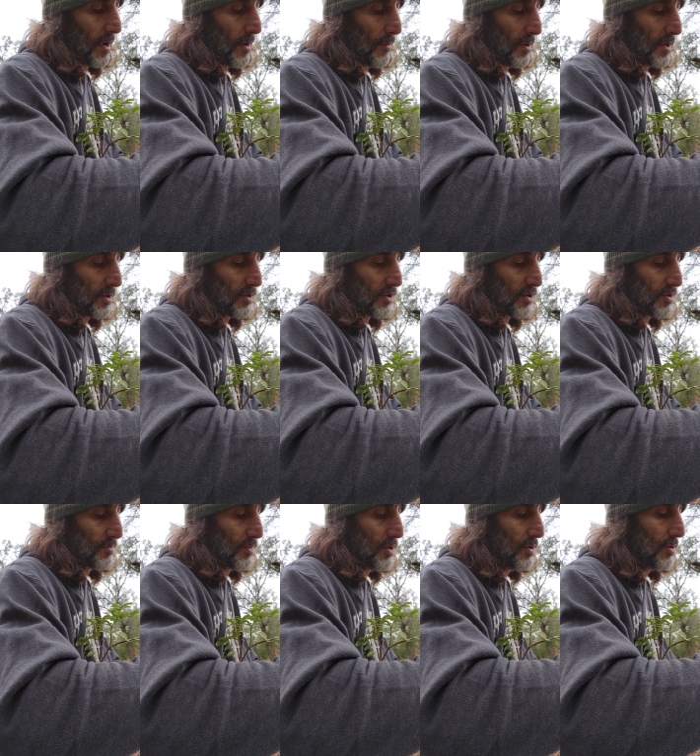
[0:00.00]
I want it
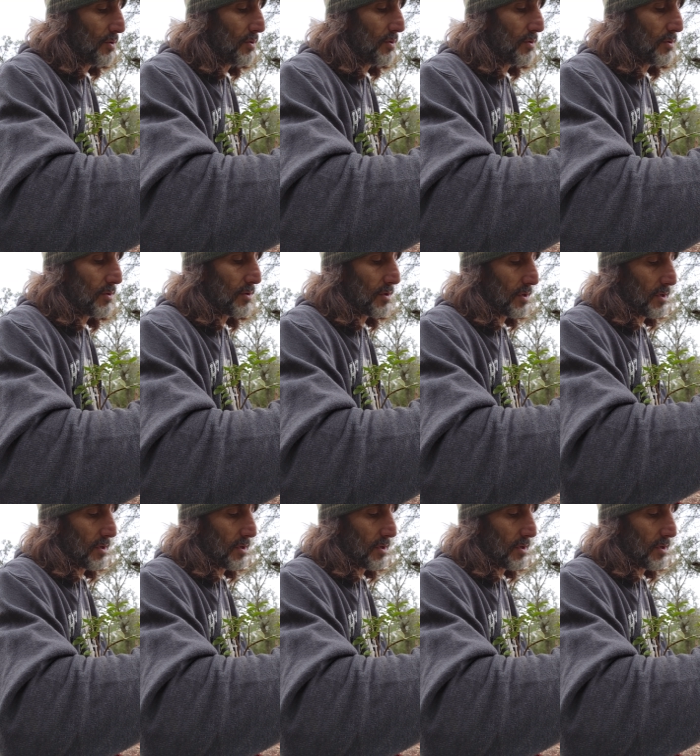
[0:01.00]
smooth